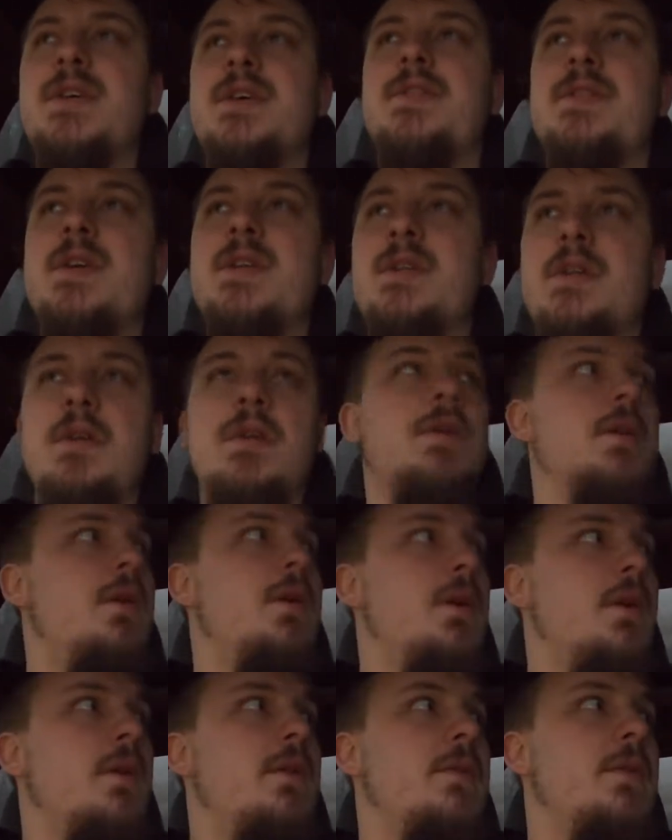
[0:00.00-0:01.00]
I think
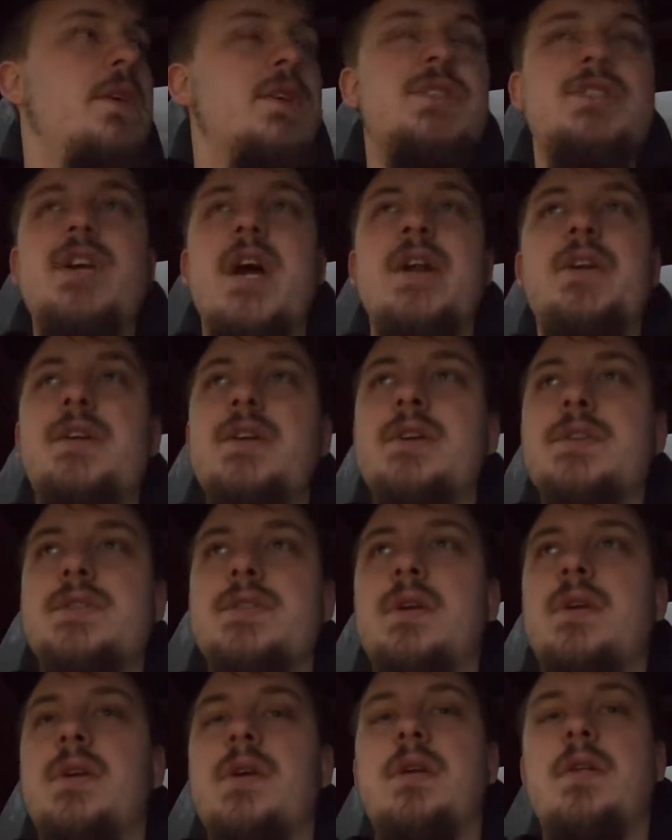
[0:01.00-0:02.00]
the
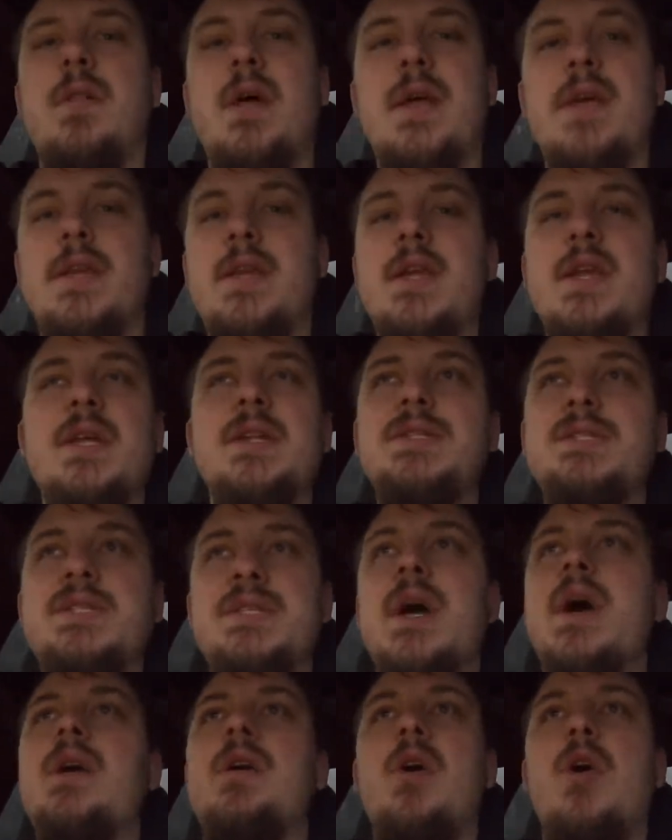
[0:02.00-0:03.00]
injectors are
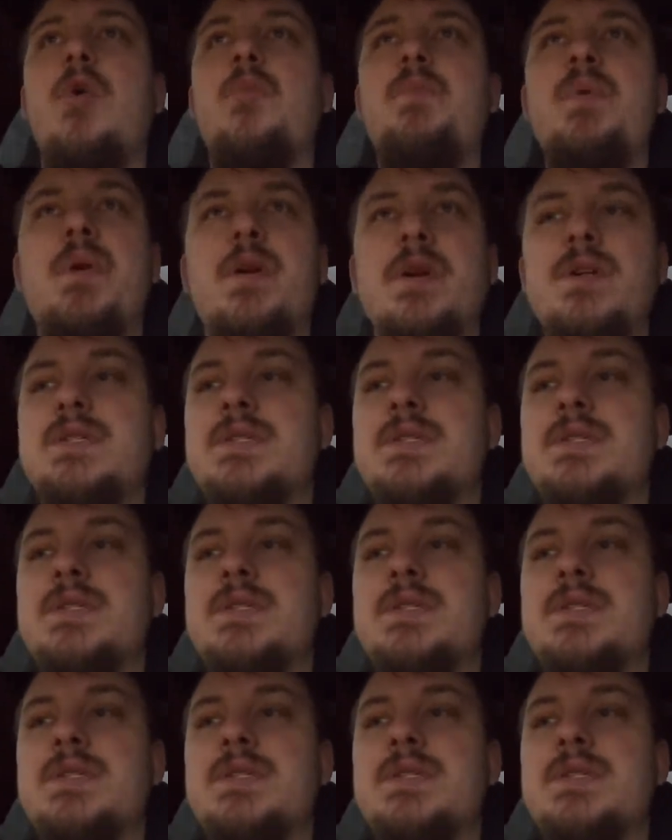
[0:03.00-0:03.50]
stuck open